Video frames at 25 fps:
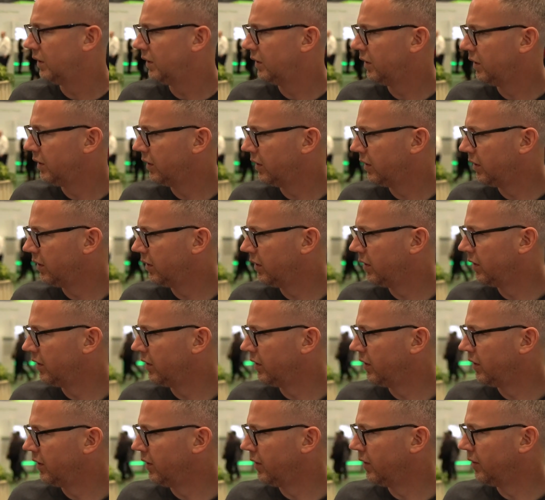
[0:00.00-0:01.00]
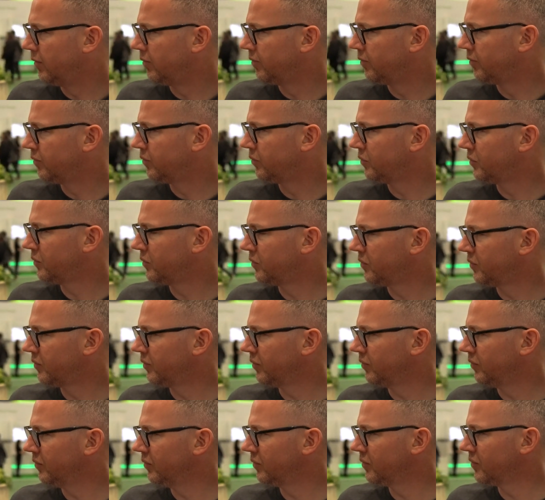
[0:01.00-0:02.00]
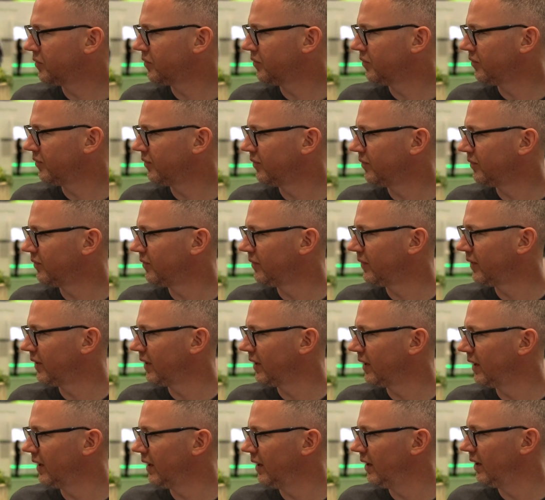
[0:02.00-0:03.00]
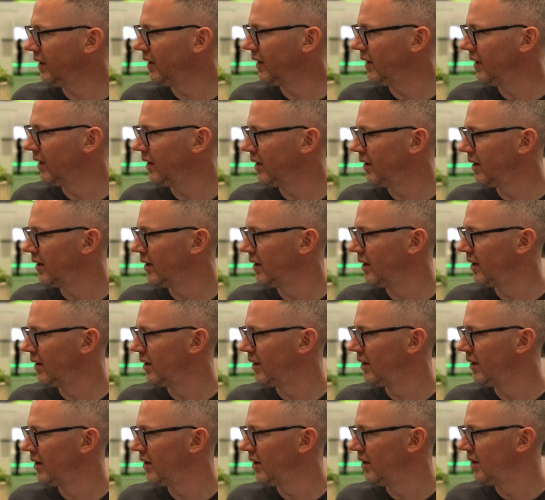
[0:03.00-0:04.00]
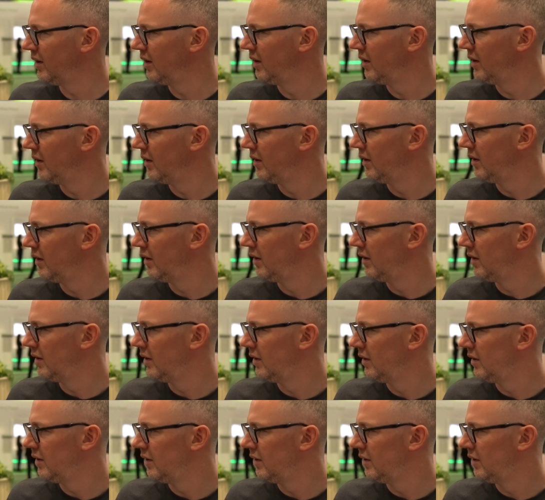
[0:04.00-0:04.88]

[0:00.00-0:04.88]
[no speech]